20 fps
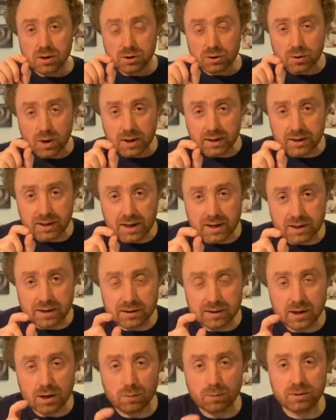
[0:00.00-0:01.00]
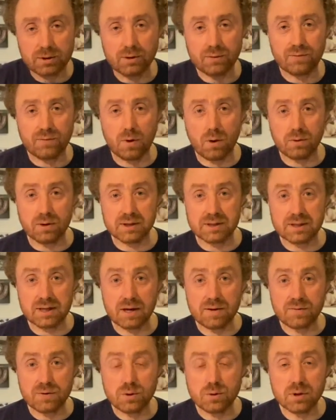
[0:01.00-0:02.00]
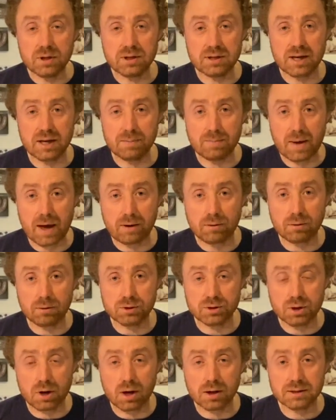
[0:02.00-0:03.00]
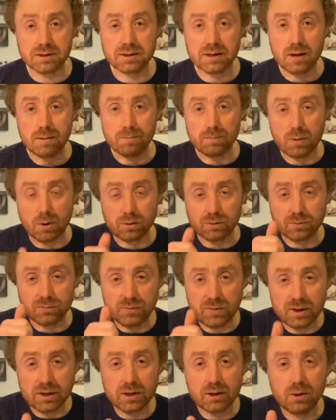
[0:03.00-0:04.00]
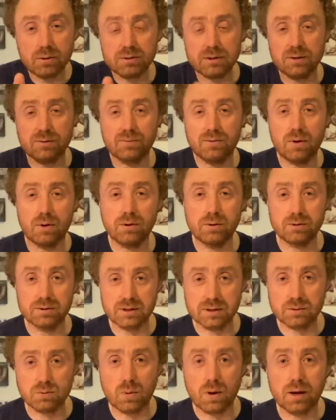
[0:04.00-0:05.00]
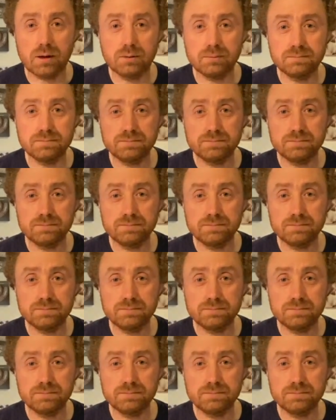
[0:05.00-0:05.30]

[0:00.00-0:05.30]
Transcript: try to get in there with your phone and see if you can take macro shots, both videos and photos as well.